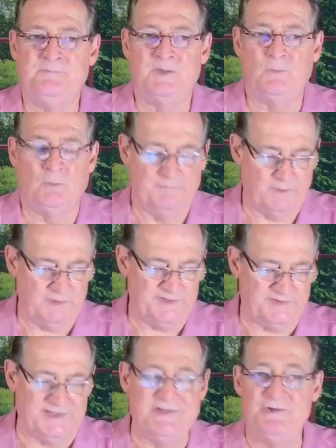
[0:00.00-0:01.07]
We're very
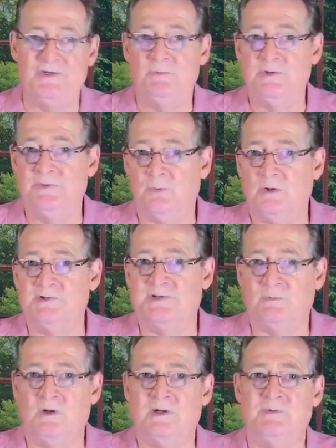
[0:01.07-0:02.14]
stingy with words
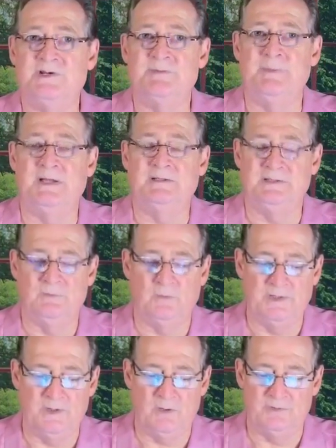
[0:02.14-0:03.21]
in one respect that
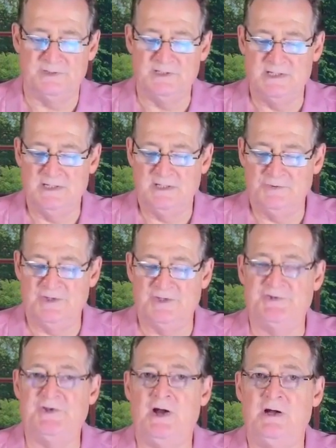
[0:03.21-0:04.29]
we don't
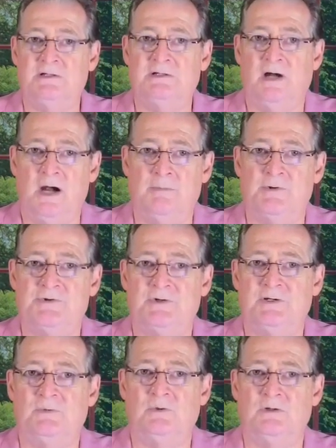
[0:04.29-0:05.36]
just talk
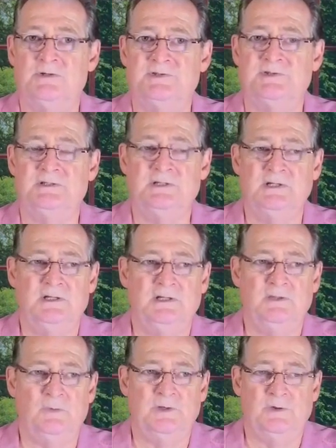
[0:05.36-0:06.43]
arbitrary words.
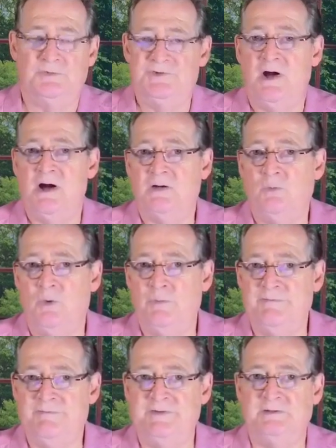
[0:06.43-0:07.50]
We don't talk what we
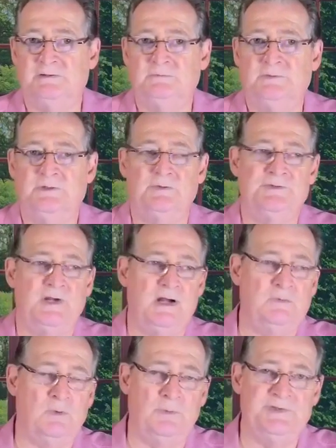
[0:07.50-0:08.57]
feel. We don't
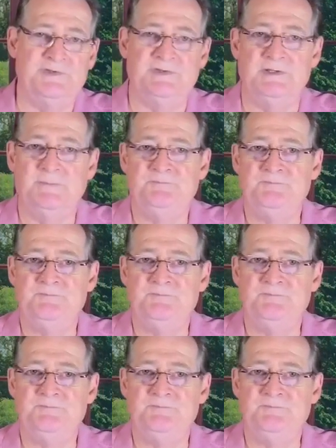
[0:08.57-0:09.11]
talk what we see